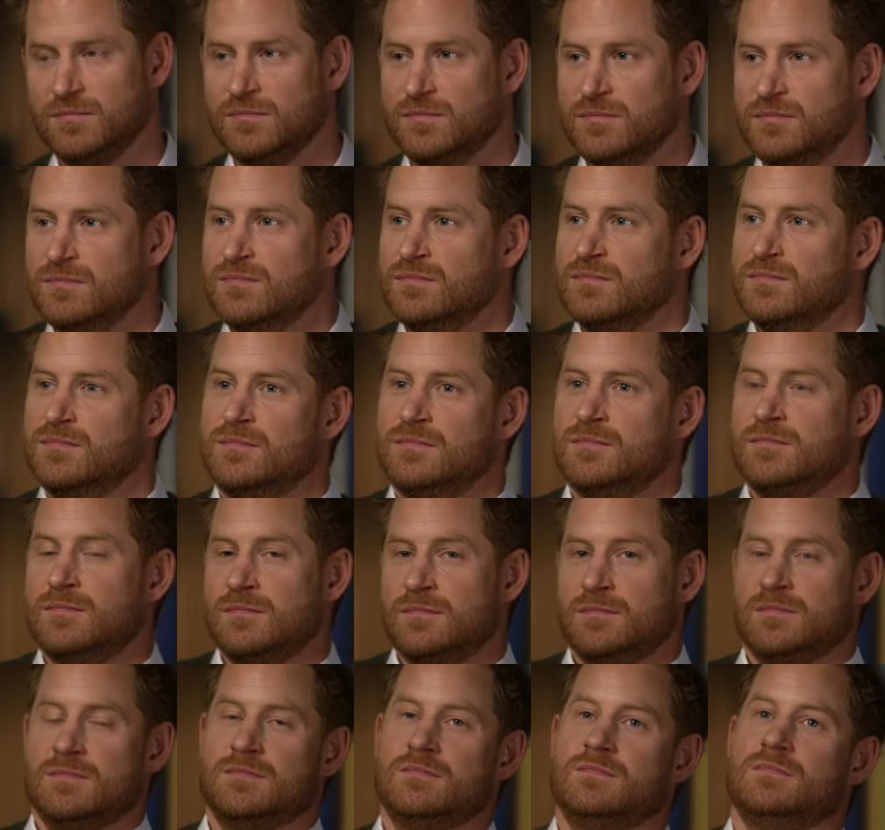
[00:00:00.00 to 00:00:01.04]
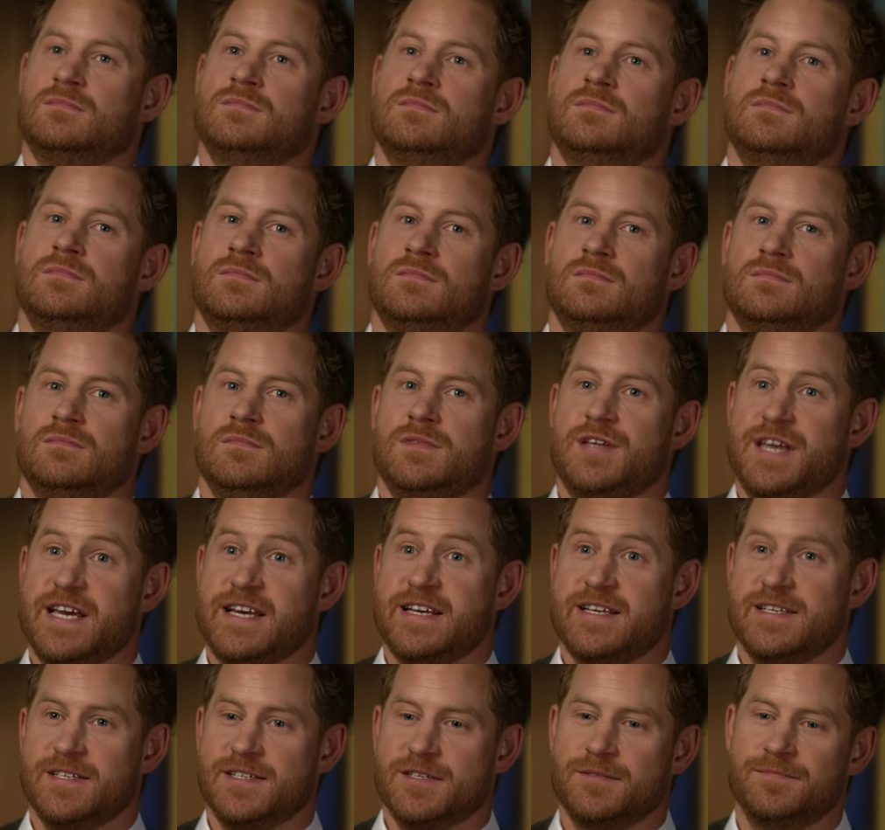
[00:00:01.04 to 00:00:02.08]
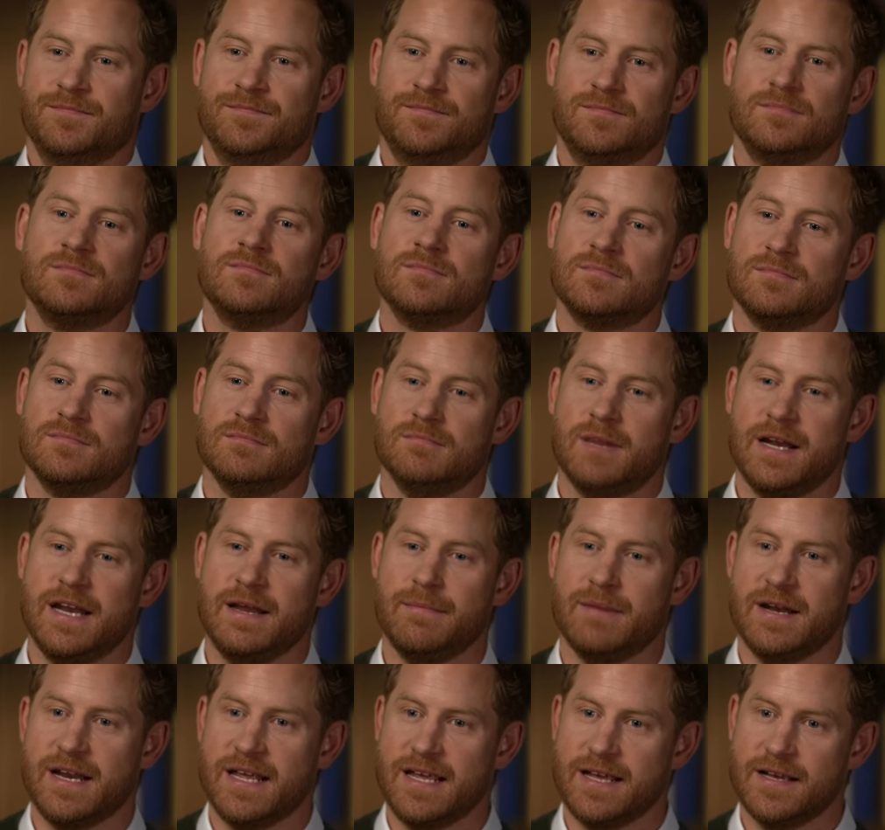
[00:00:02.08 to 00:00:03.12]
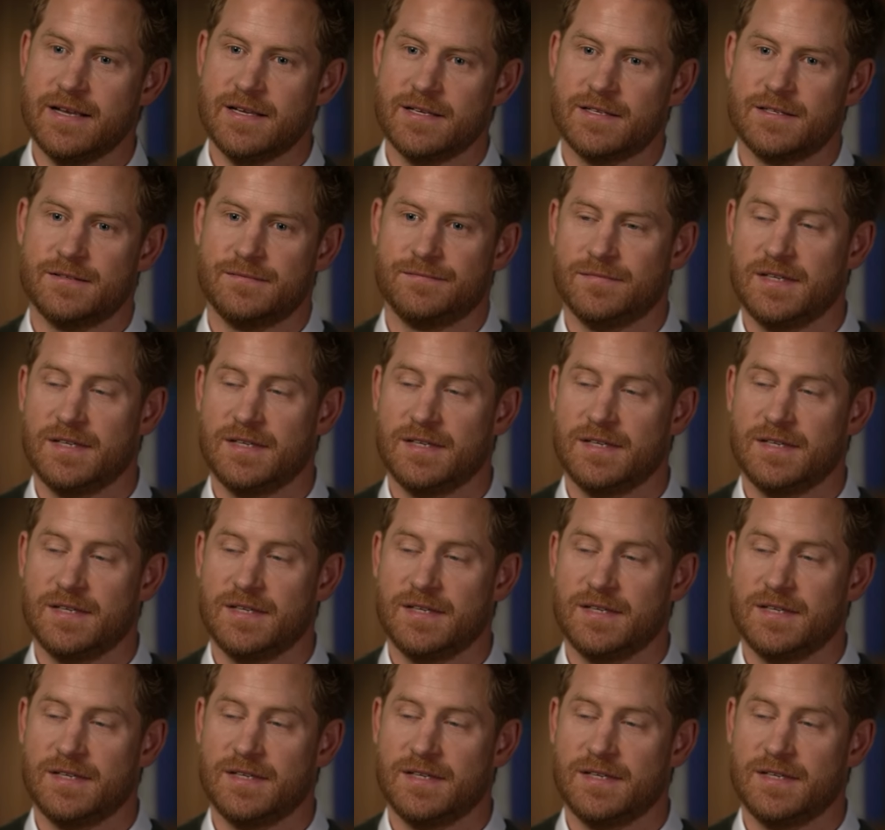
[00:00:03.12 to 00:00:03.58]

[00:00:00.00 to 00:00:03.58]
what people do when they actually, their diaphragm is jammed and